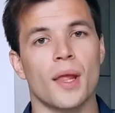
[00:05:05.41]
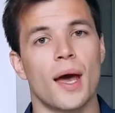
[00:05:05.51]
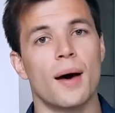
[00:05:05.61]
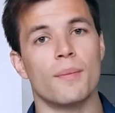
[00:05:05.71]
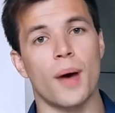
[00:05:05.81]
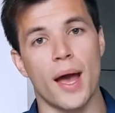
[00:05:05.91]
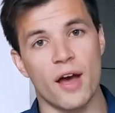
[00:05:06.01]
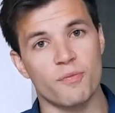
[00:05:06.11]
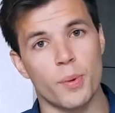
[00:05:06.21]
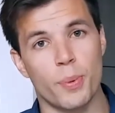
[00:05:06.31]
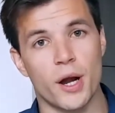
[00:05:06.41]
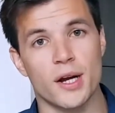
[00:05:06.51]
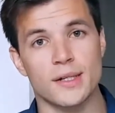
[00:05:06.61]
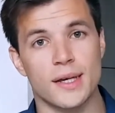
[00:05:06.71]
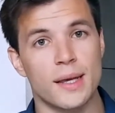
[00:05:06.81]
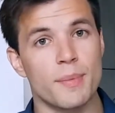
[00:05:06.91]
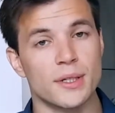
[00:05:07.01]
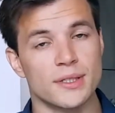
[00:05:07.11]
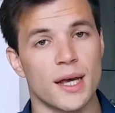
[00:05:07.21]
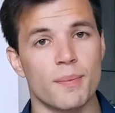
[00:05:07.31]
I have prepared an
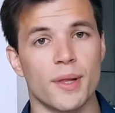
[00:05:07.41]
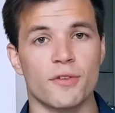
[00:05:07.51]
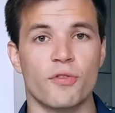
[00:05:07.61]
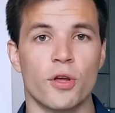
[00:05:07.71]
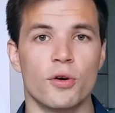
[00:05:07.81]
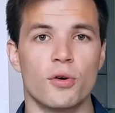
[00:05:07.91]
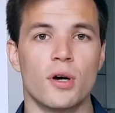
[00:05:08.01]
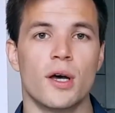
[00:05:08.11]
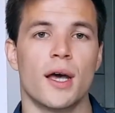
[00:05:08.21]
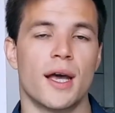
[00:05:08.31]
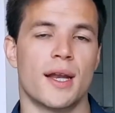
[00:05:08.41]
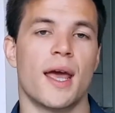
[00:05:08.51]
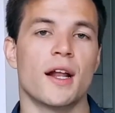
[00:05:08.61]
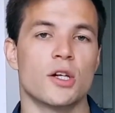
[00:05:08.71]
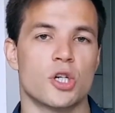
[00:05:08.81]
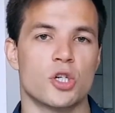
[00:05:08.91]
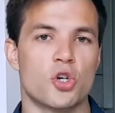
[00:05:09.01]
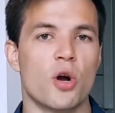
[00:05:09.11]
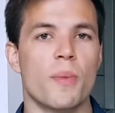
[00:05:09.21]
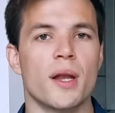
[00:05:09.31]
email template for you in English and
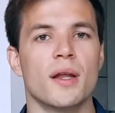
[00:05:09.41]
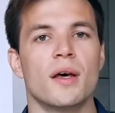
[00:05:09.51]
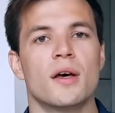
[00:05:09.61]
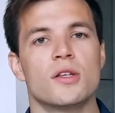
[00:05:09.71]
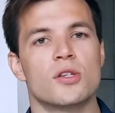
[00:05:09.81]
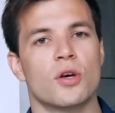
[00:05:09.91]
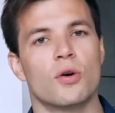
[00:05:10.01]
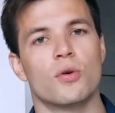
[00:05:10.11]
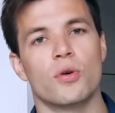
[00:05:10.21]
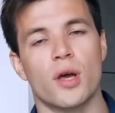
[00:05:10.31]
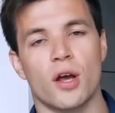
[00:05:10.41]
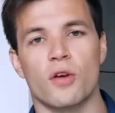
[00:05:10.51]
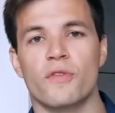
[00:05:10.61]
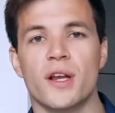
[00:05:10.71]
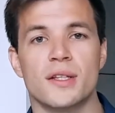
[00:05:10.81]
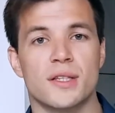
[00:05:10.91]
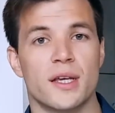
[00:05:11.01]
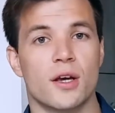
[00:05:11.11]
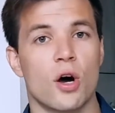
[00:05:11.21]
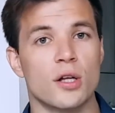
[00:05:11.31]
German, so you can
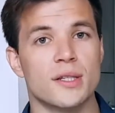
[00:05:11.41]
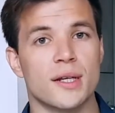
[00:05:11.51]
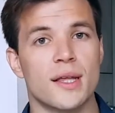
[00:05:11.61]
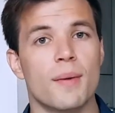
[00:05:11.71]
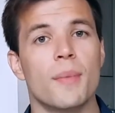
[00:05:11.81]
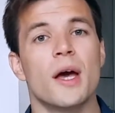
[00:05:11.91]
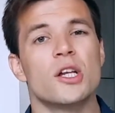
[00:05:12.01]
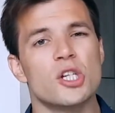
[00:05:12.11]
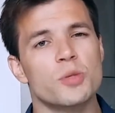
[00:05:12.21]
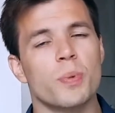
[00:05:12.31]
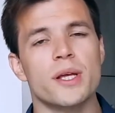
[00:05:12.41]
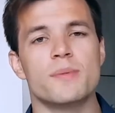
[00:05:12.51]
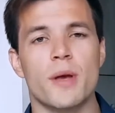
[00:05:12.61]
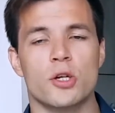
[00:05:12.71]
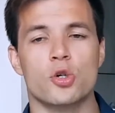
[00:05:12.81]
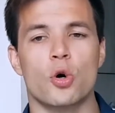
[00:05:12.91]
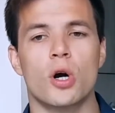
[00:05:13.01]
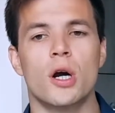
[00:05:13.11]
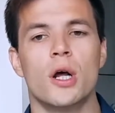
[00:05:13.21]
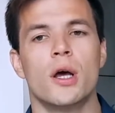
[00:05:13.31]
conveniently contact them. Just please make
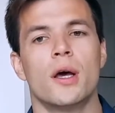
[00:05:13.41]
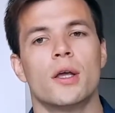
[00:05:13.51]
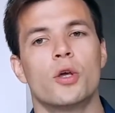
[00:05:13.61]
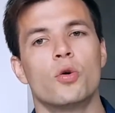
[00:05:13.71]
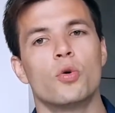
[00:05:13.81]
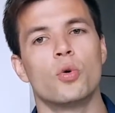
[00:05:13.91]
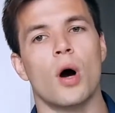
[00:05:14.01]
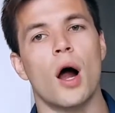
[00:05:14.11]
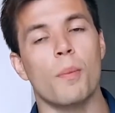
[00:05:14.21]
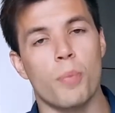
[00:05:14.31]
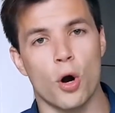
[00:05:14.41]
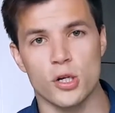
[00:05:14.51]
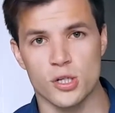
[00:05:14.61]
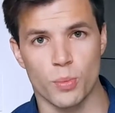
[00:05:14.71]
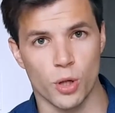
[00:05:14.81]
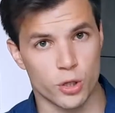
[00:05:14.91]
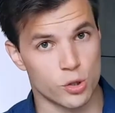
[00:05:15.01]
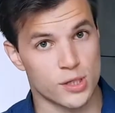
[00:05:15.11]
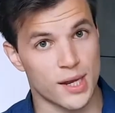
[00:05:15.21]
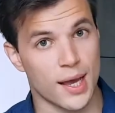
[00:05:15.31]
sure you are personable and you
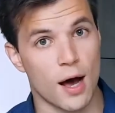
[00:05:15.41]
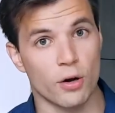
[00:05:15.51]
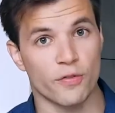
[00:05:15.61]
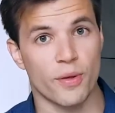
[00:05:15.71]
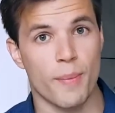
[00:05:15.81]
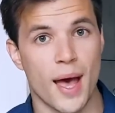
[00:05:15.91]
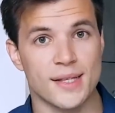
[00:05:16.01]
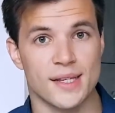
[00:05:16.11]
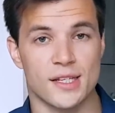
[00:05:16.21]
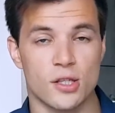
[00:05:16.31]
stick out of the masses.